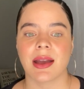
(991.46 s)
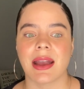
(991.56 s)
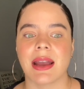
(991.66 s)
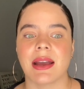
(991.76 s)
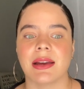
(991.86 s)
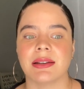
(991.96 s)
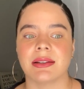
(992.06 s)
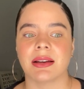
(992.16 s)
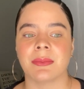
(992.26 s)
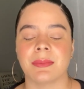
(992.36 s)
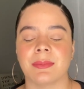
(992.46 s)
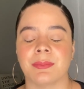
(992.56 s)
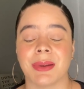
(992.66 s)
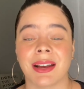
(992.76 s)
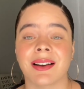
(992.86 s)
And
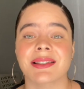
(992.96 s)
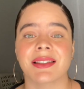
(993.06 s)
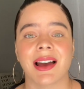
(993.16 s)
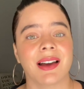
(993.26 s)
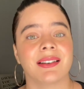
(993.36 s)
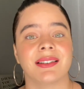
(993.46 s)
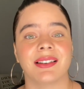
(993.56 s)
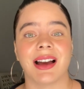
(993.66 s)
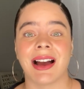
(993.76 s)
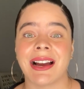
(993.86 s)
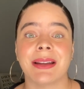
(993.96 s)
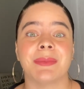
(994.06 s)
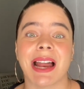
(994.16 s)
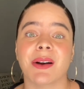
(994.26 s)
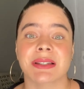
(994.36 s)
because of that, I am
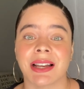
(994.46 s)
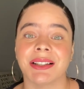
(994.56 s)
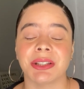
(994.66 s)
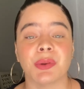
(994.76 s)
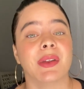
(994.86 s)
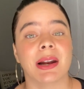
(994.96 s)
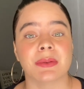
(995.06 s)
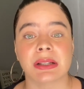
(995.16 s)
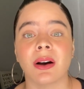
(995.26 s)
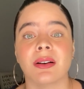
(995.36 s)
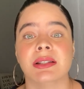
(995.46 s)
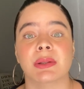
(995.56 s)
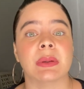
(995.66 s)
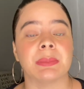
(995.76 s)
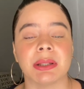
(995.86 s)
now telling you that I was
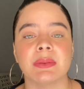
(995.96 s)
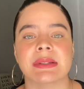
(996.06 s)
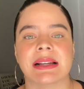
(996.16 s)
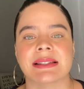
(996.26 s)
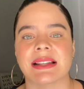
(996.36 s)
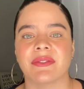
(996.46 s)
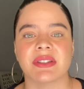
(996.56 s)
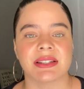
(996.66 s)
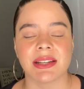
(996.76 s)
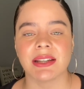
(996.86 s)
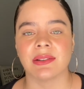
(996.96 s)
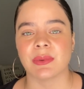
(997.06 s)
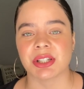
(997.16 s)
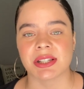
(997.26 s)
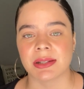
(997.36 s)
also abused at 17,
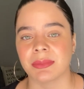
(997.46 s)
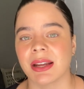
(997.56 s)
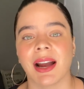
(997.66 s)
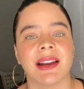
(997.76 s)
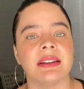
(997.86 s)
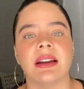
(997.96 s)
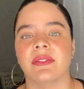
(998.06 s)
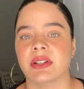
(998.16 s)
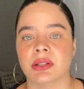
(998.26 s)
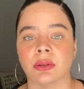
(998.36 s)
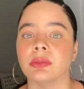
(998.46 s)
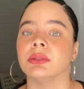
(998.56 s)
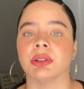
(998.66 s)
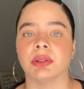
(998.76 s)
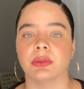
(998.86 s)
which is something I never told
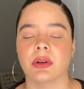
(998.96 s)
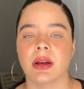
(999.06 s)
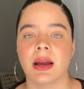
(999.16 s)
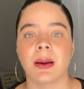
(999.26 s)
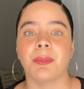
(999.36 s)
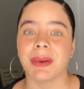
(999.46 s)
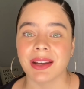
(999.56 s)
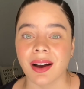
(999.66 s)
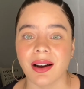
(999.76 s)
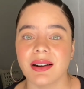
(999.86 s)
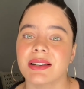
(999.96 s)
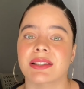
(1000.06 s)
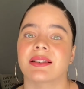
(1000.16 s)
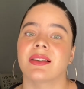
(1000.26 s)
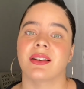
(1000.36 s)
you. Because
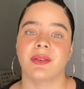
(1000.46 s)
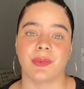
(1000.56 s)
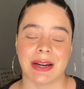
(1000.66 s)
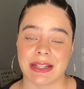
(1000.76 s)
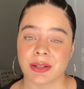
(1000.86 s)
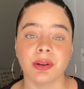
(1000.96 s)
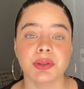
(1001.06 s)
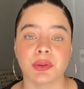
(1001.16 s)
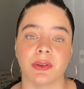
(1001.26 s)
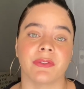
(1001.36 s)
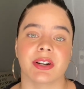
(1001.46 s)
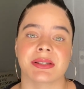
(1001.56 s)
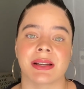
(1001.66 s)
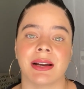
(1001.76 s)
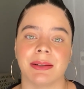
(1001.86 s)
when I told you the first
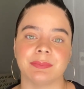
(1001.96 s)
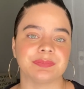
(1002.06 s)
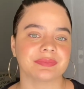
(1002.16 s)
time,